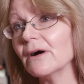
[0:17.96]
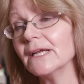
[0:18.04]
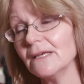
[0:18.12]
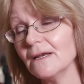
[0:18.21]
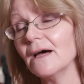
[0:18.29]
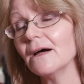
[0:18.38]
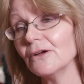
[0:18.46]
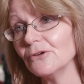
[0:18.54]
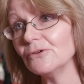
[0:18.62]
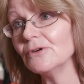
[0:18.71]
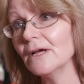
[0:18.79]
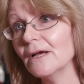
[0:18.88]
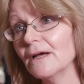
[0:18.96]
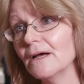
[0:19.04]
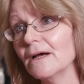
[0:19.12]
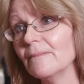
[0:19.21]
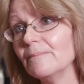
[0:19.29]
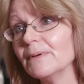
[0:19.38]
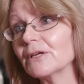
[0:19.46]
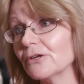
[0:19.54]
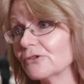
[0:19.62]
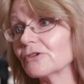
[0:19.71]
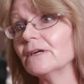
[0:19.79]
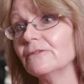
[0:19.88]
I know,
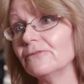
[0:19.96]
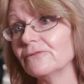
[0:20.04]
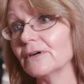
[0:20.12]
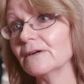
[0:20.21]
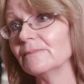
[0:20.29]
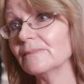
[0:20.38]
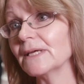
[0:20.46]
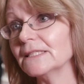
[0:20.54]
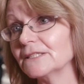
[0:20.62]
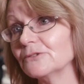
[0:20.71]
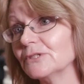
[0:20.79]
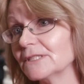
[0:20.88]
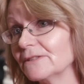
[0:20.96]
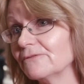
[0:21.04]
because I'm getting all this